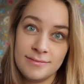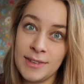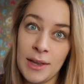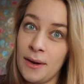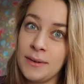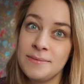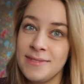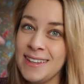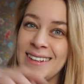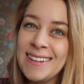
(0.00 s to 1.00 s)
you know,
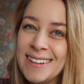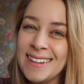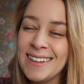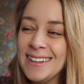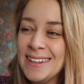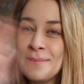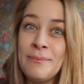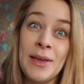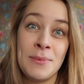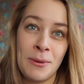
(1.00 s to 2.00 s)

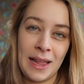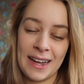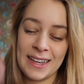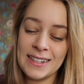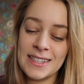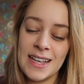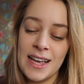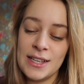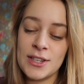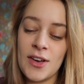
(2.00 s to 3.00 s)
make more blankets.
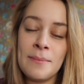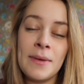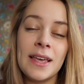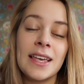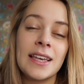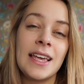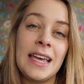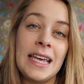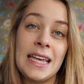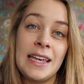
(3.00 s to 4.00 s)
So I'm making
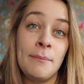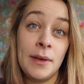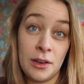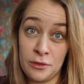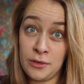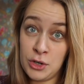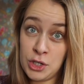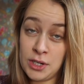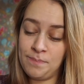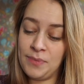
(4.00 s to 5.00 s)
a bigger
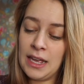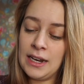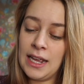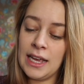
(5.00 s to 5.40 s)
version, an